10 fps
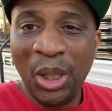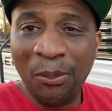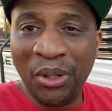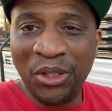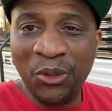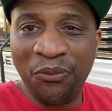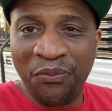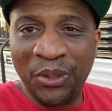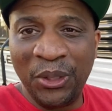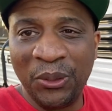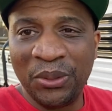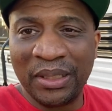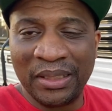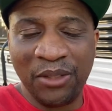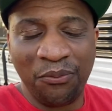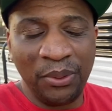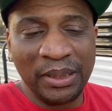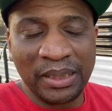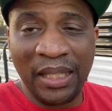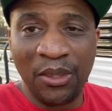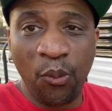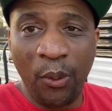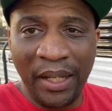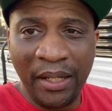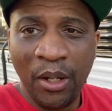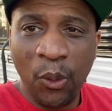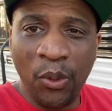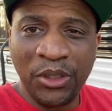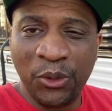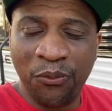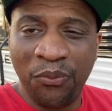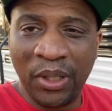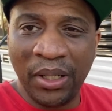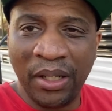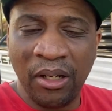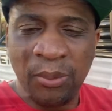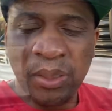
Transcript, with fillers: but you feel the difference in the weight once you fill it up.